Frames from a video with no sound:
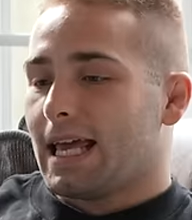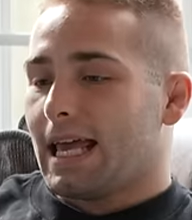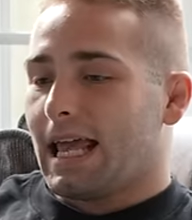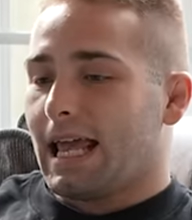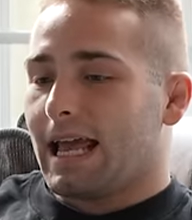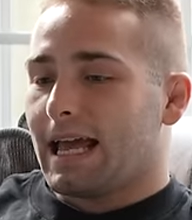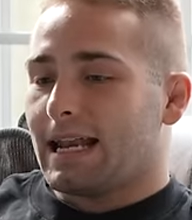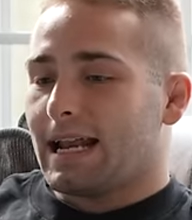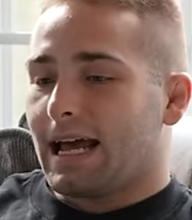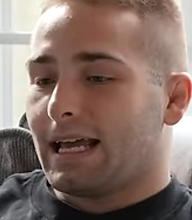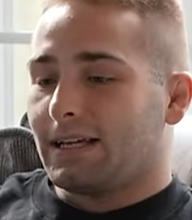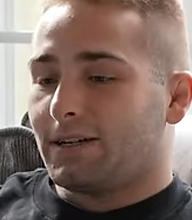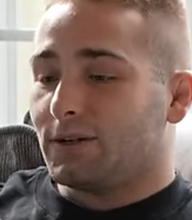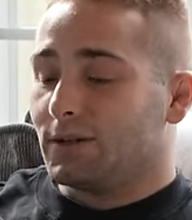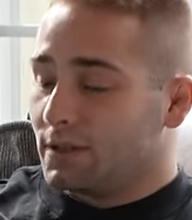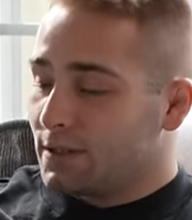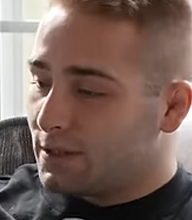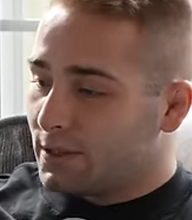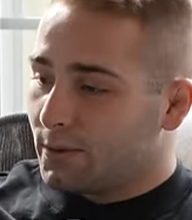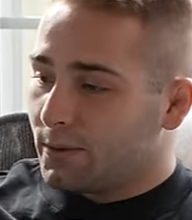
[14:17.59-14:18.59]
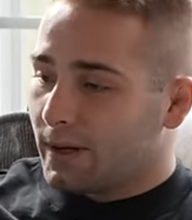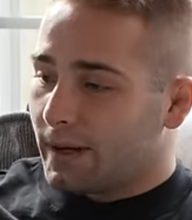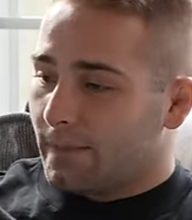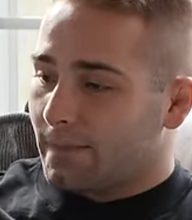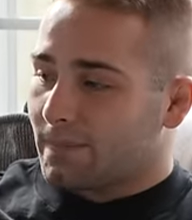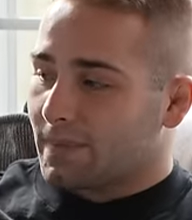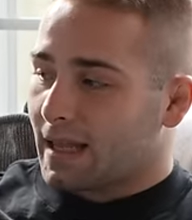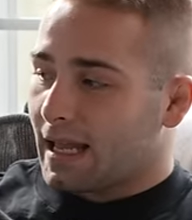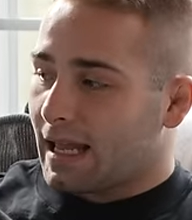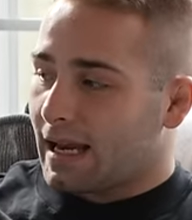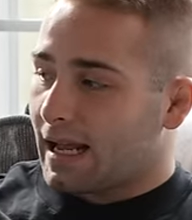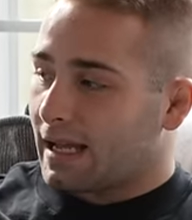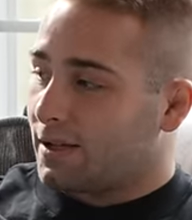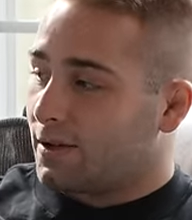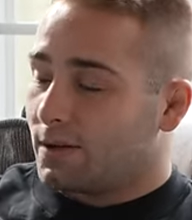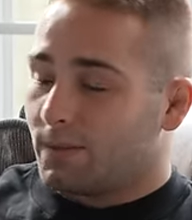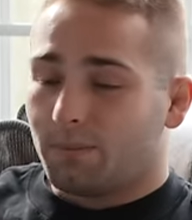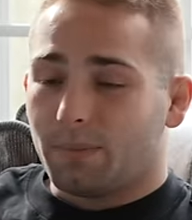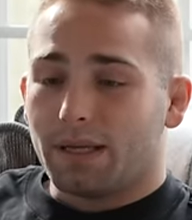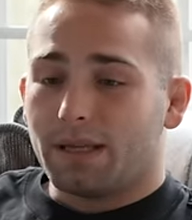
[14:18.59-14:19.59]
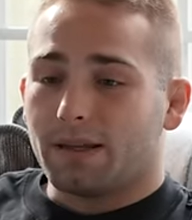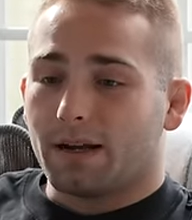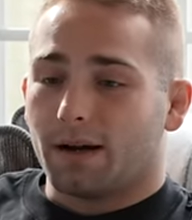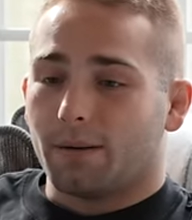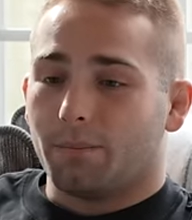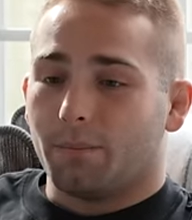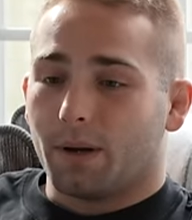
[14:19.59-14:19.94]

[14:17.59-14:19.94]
And I couldn't do it and I couldn't be there.